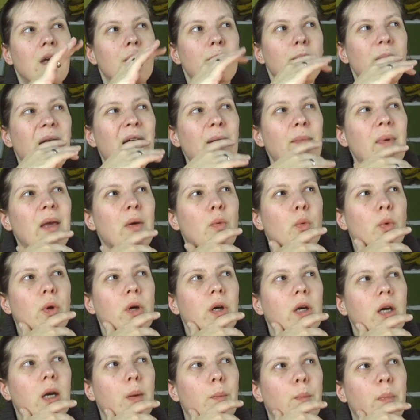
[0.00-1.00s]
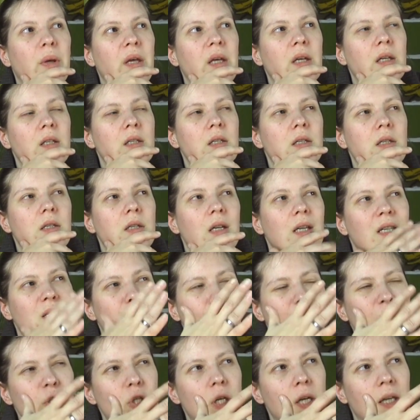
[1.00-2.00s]
maybe work a bit,
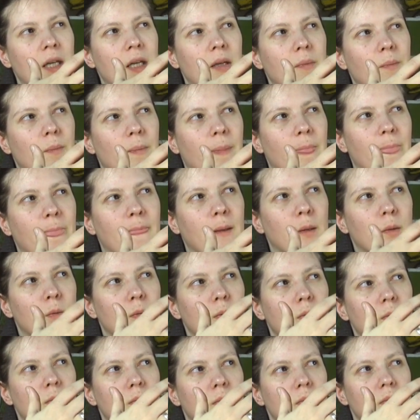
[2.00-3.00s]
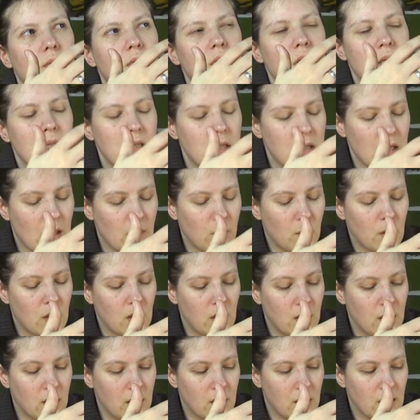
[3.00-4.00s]
especially since I
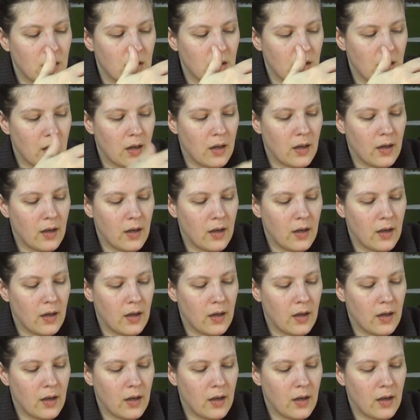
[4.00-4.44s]
wanna,